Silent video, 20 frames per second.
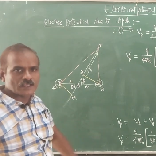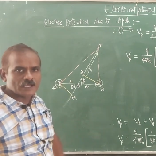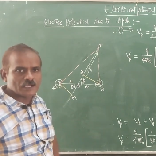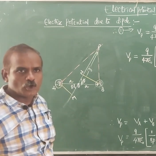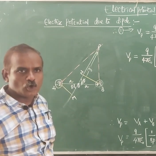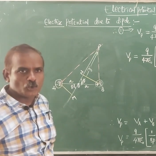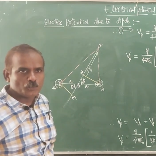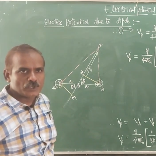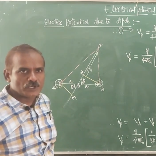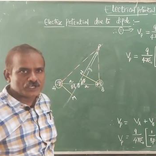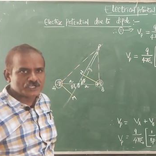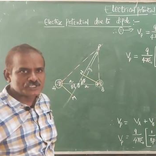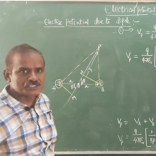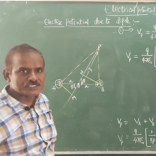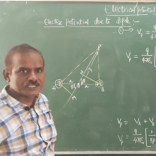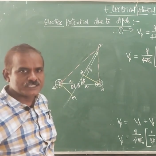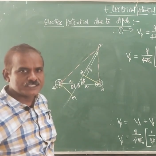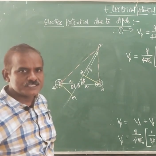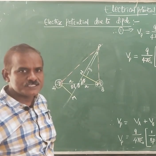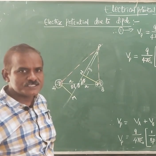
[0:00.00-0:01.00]
I hope you
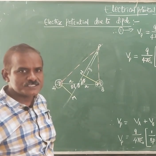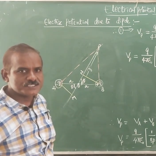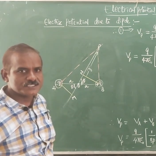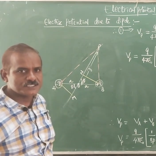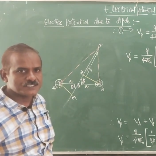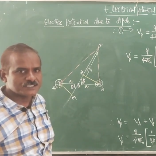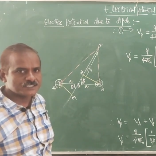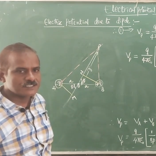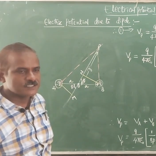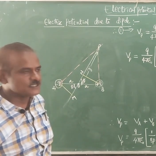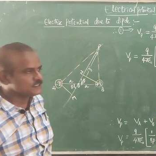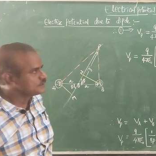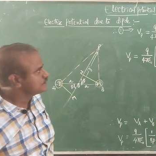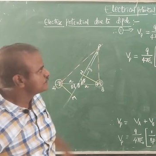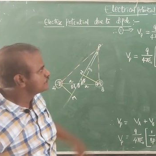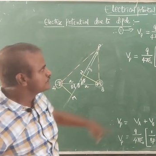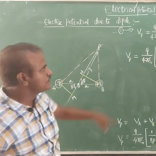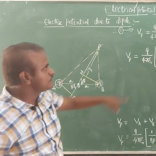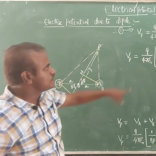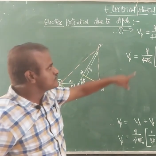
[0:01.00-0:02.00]
understand this.
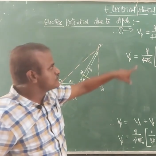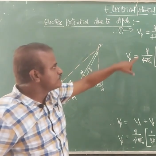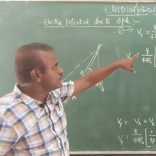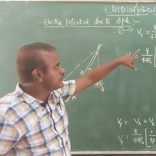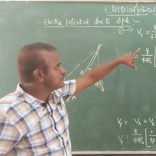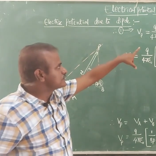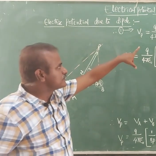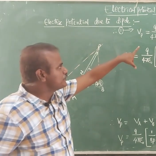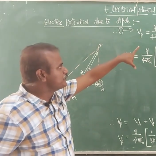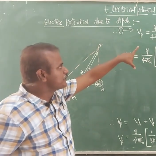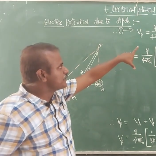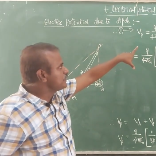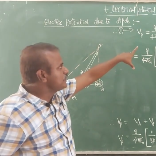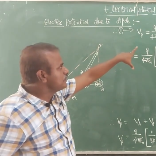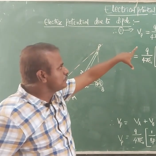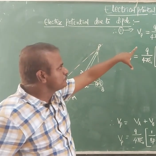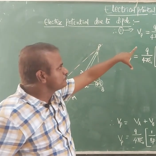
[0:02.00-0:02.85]
This is very simple.